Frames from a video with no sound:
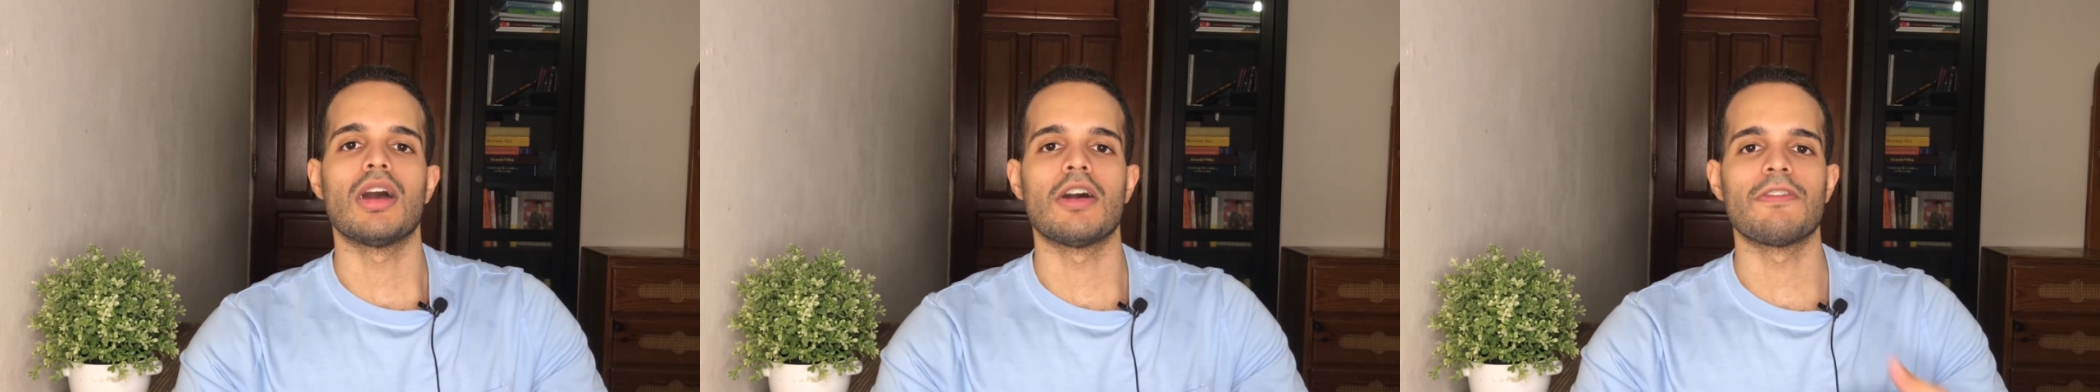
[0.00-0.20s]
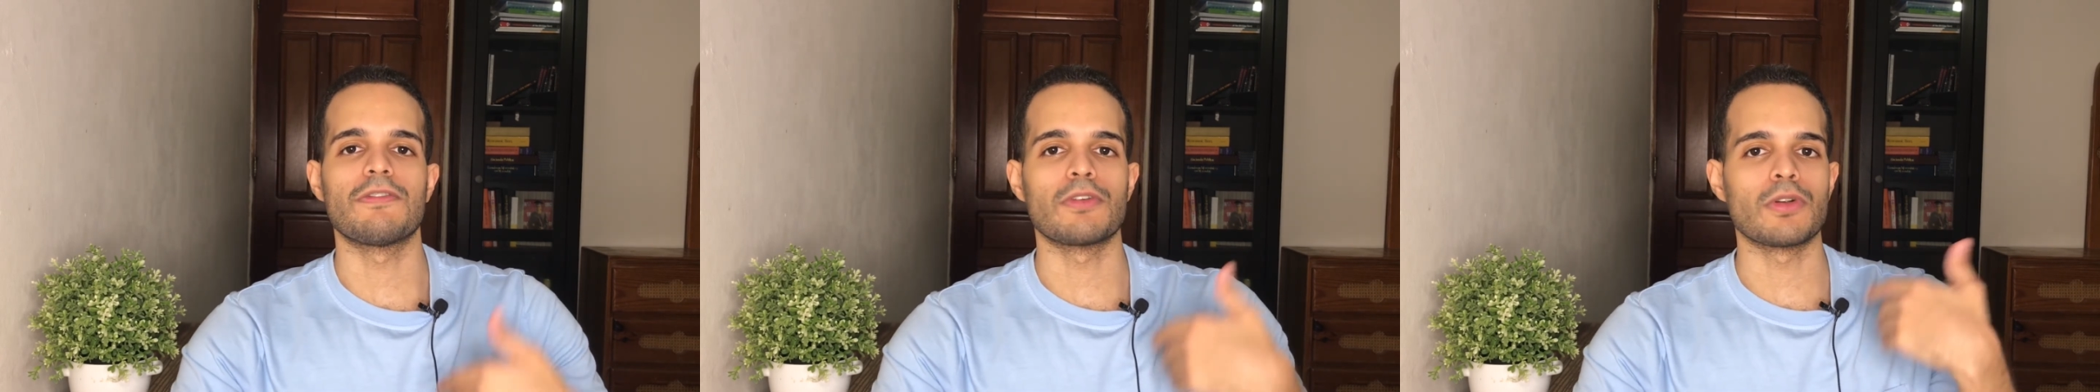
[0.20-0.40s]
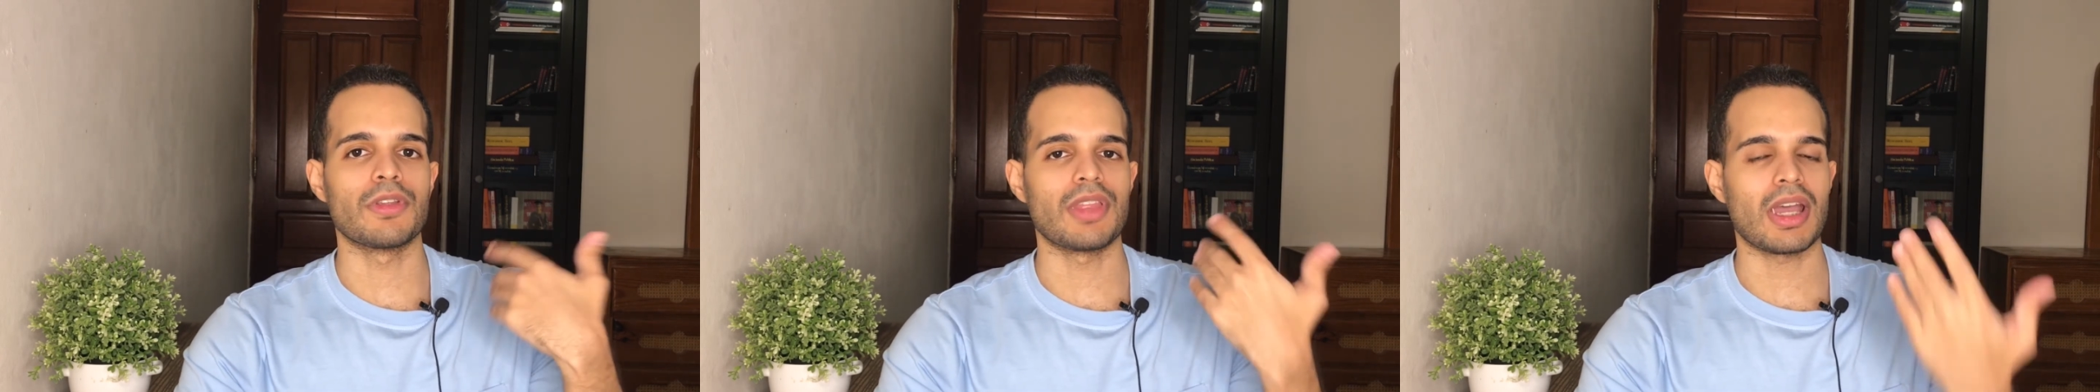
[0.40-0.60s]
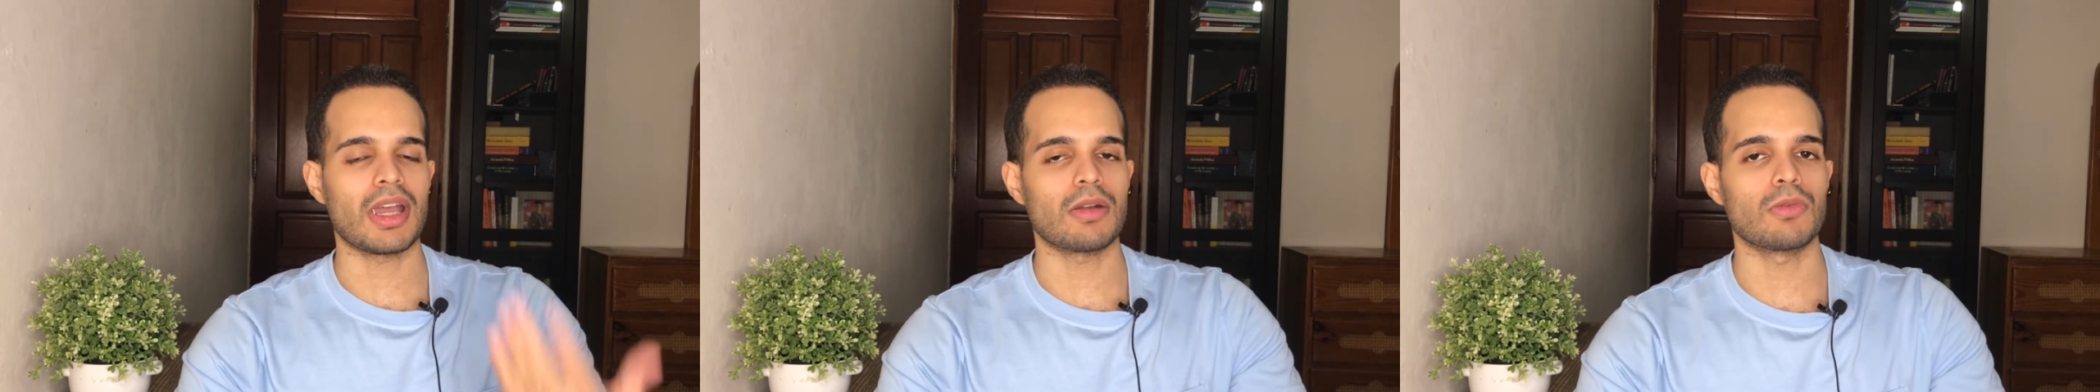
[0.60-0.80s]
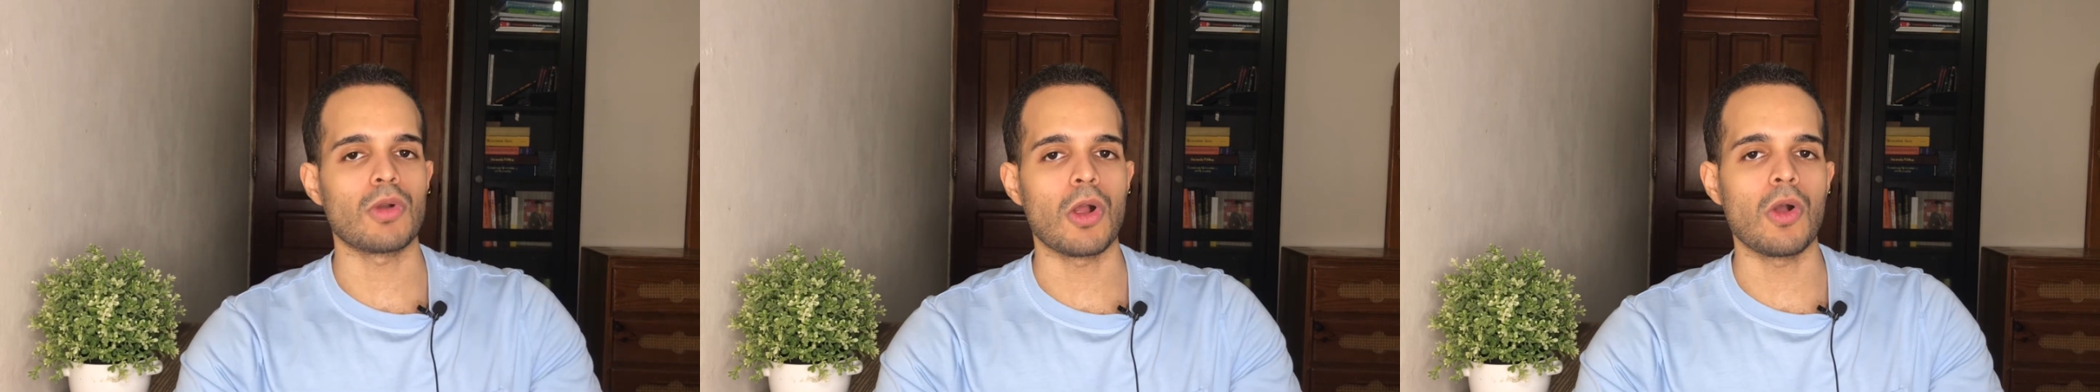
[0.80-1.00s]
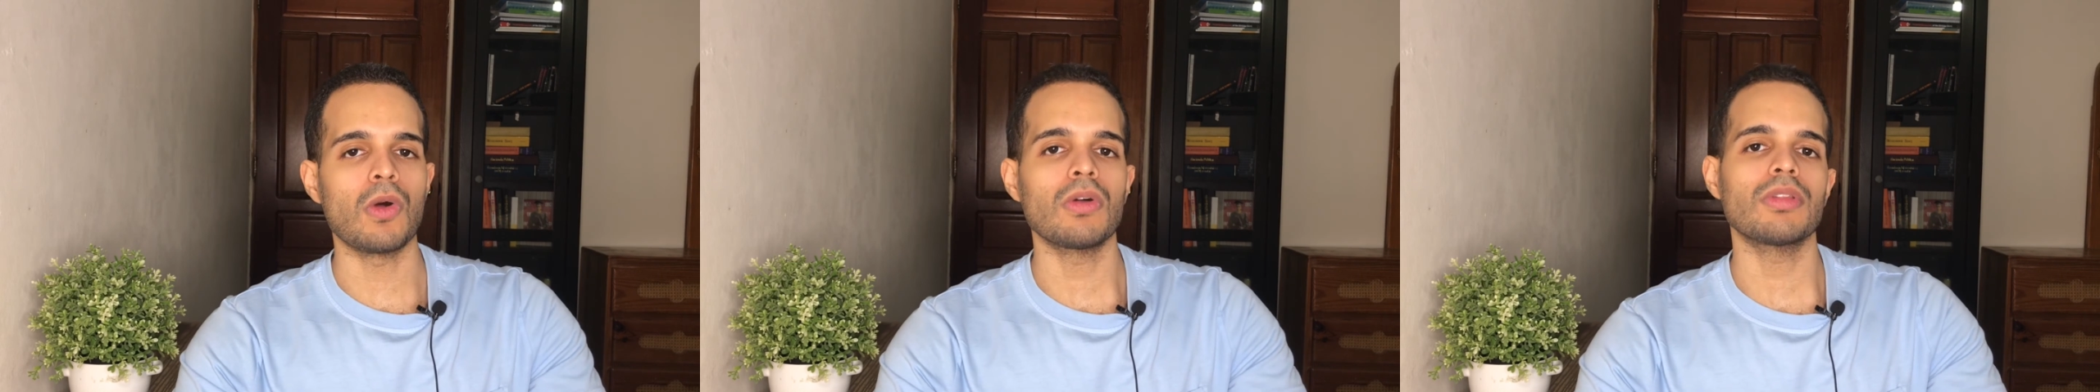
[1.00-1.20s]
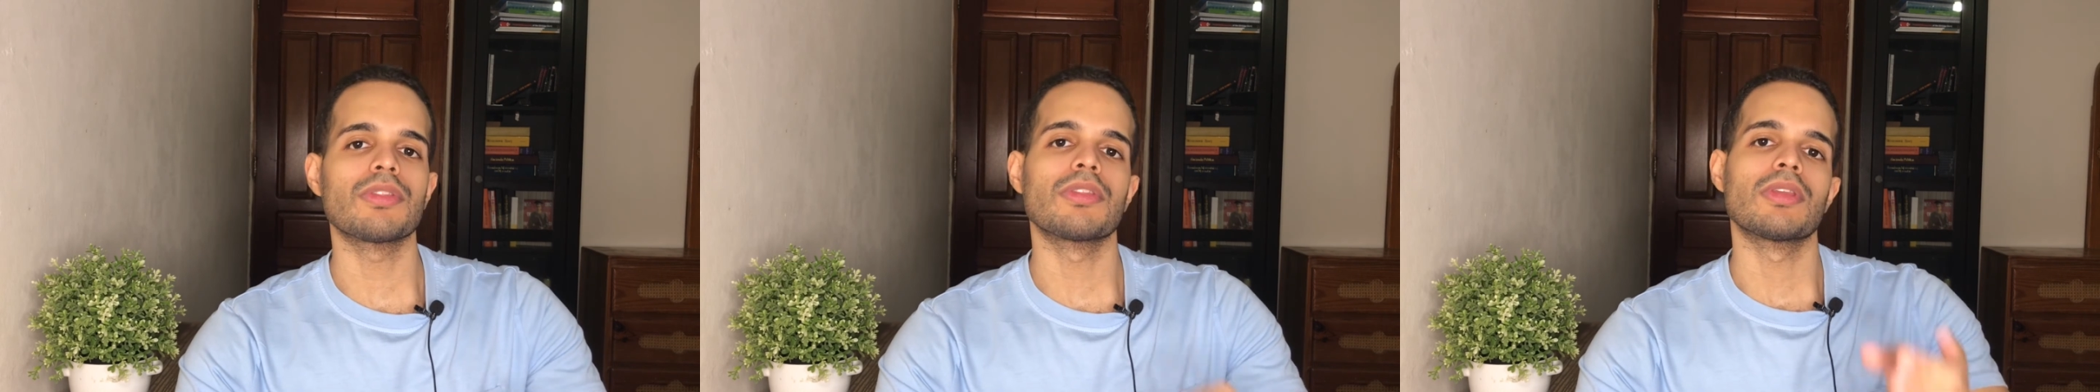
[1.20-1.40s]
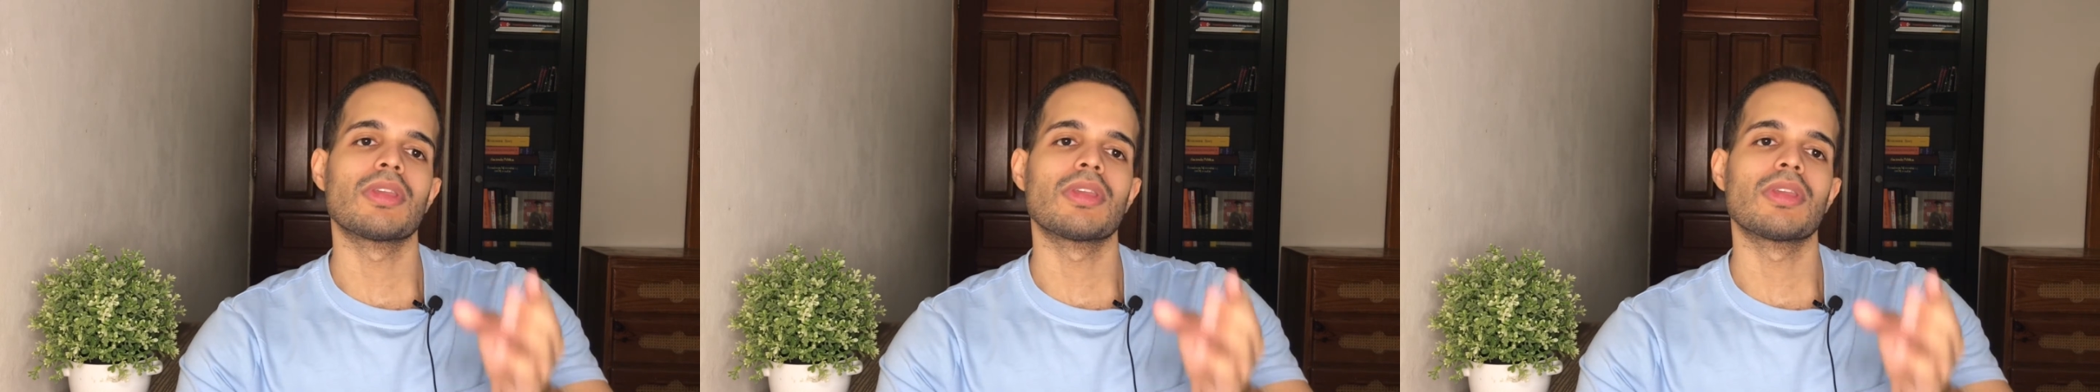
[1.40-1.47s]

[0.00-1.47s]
for that role.